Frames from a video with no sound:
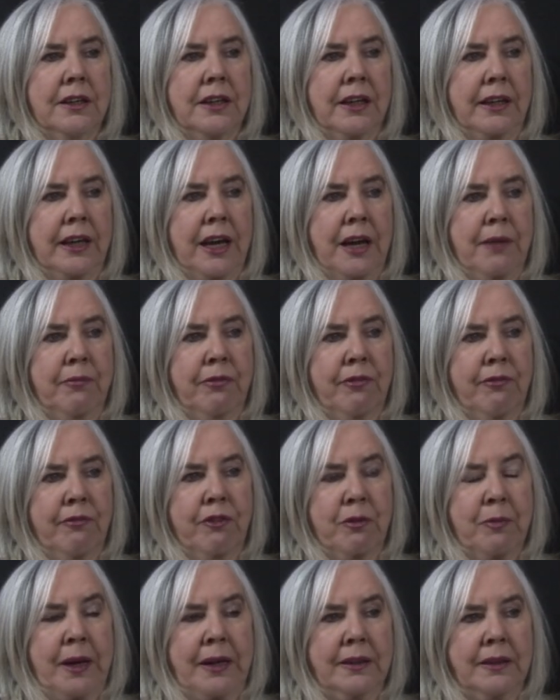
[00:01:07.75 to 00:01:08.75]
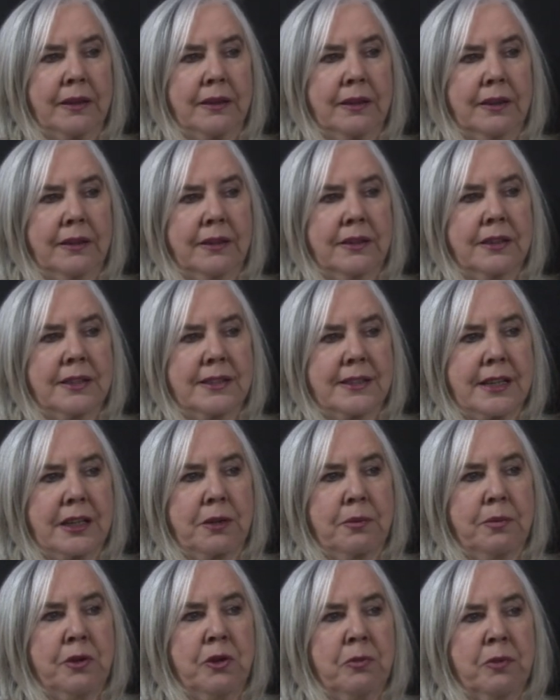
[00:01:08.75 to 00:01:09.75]
He came from Fermanagh and he set
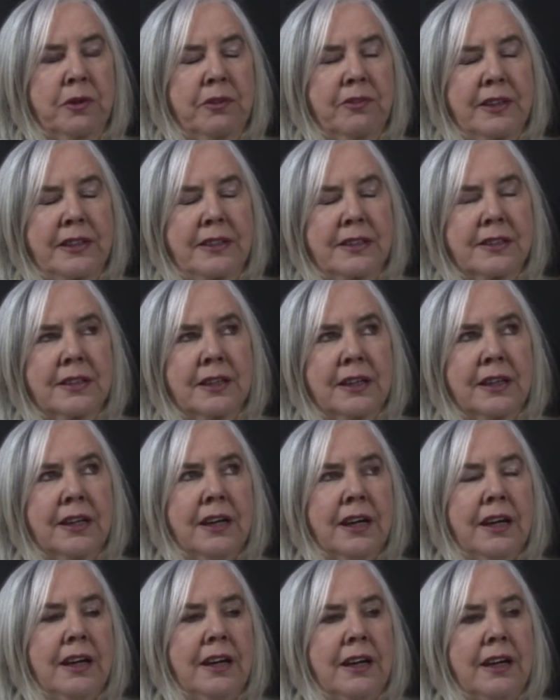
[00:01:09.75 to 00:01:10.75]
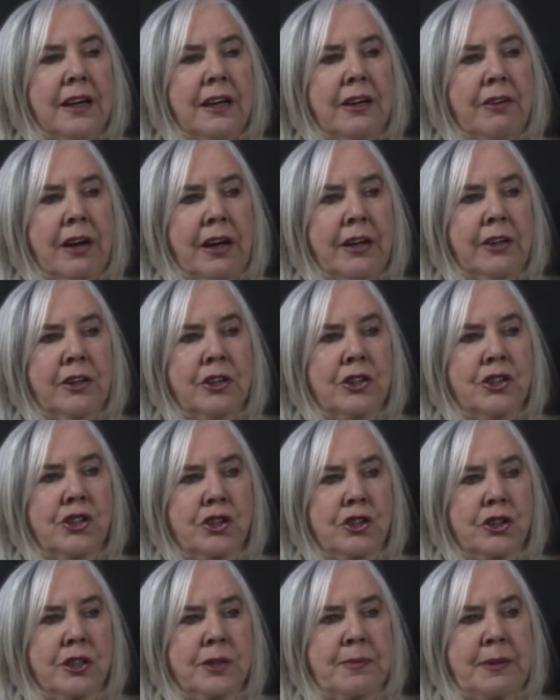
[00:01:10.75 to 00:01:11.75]
up home in Fintona. He ran an
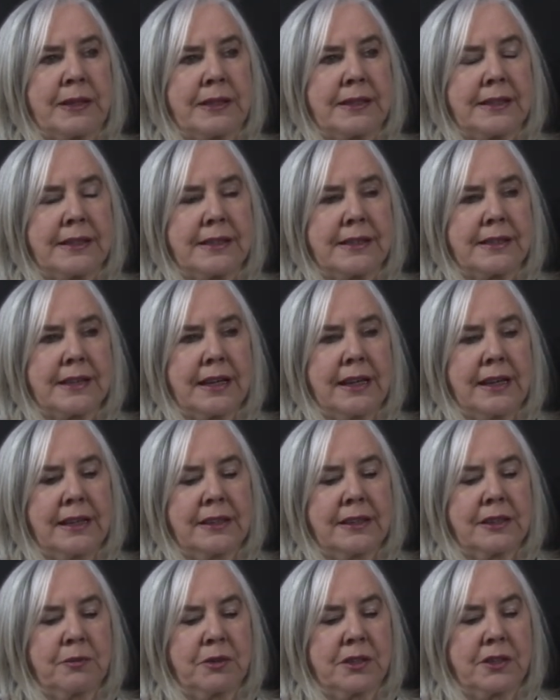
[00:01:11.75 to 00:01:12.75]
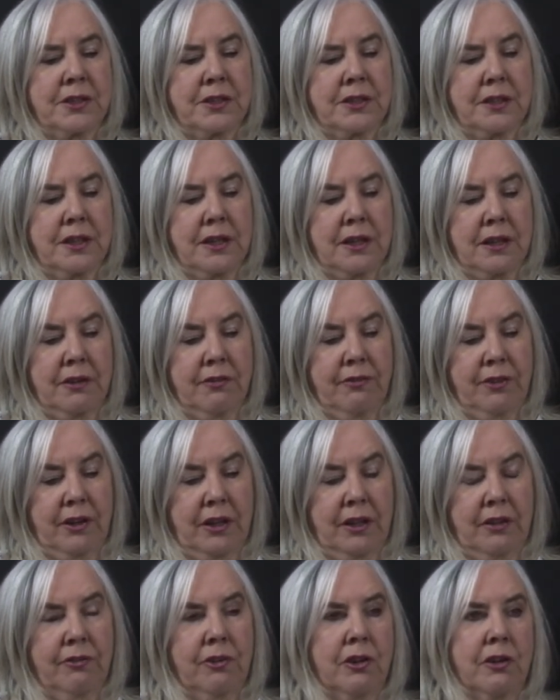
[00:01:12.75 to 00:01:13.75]
insurance business and was uh,
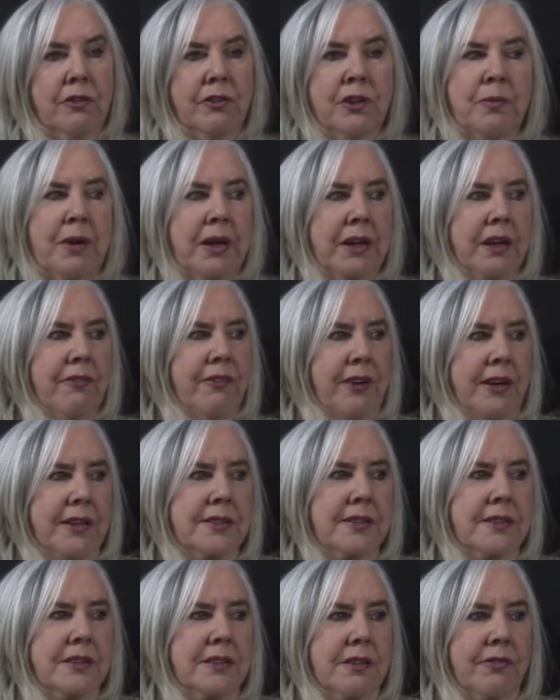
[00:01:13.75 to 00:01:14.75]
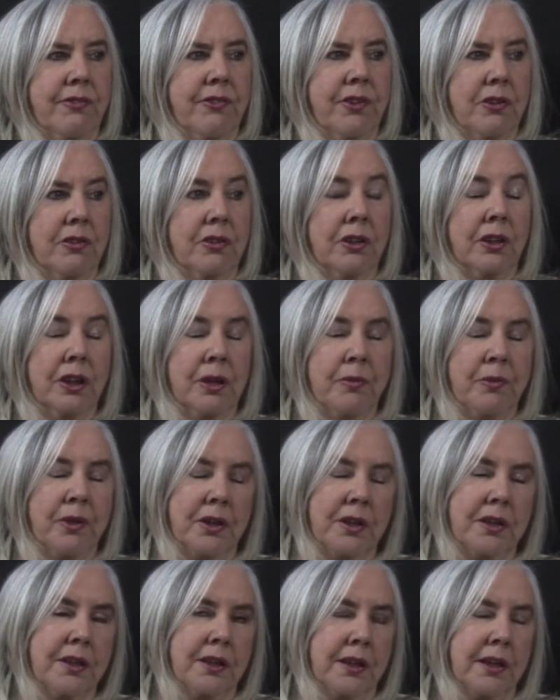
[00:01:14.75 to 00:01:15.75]
very involved in many facets of the local
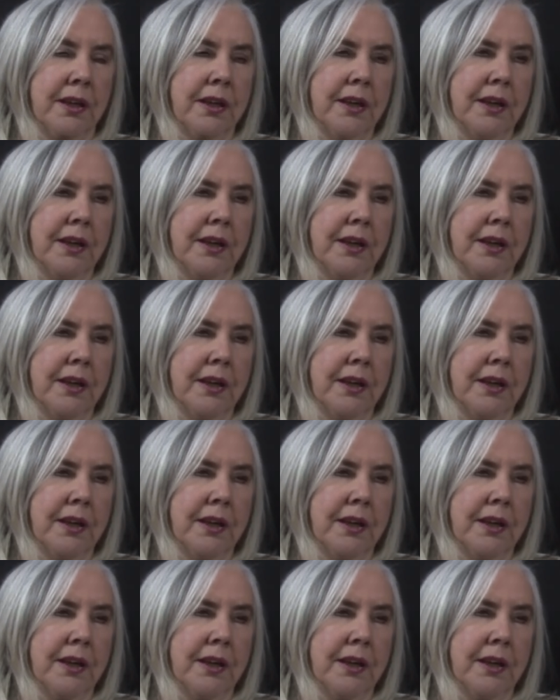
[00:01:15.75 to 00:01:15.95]
community.